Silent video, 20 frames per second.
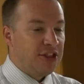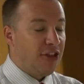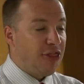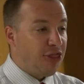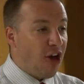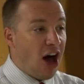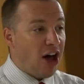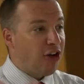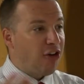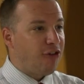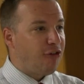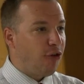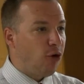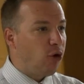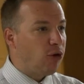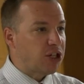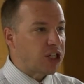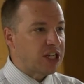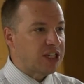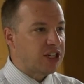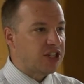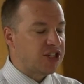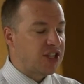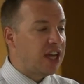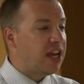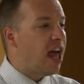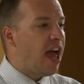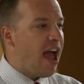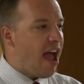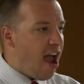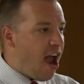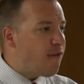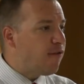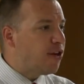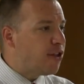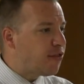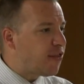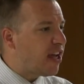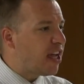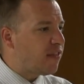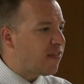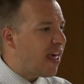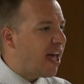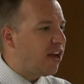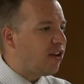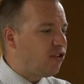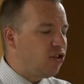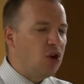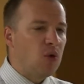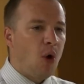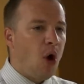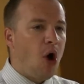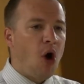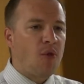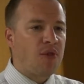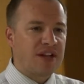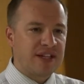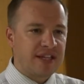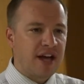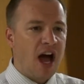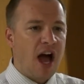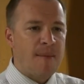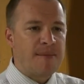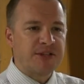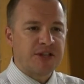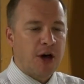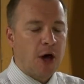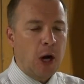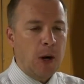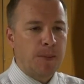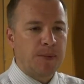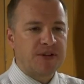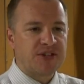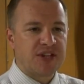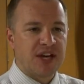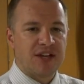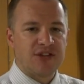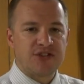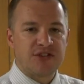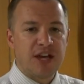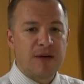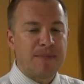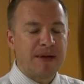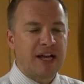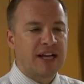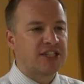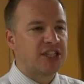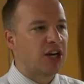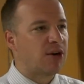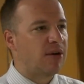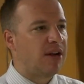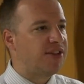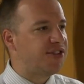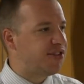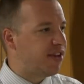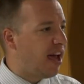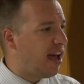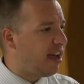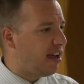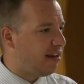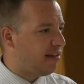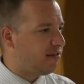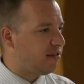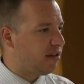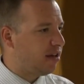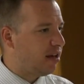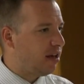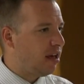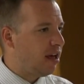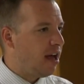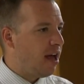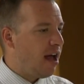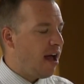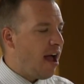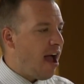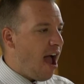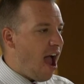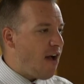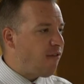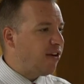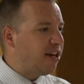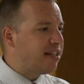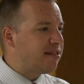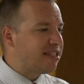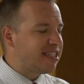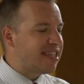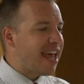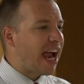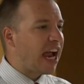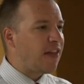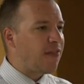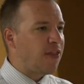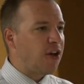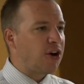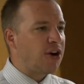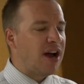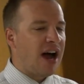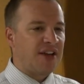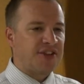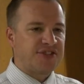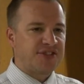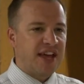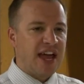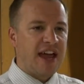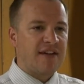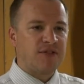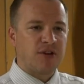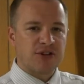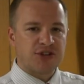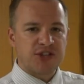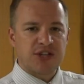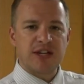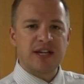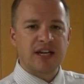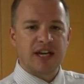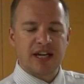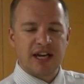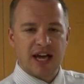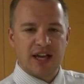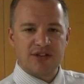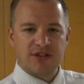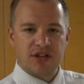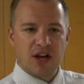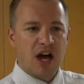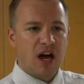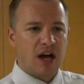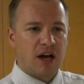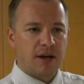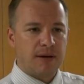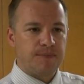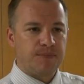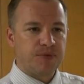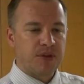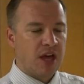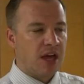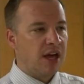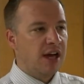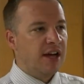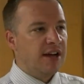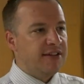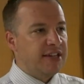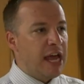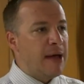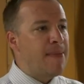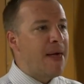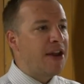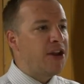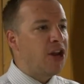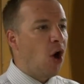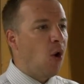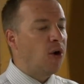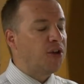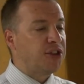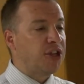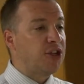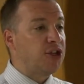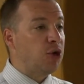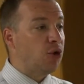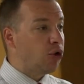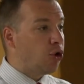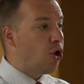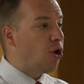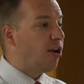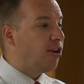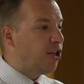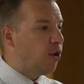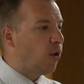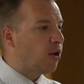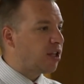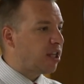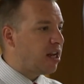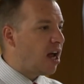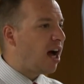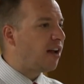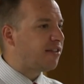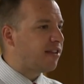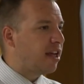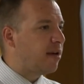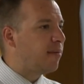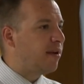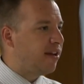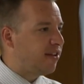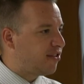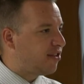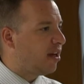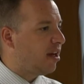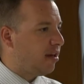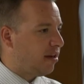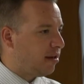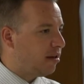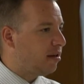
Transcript: The thought of foolishness is sin. sin. Everything they do all the time is 100% sin because they're unsaved. It, yeah. Every second they're not saved, they're sinning against God. To him that knoweth to do good and doeth it not, to him it is sin.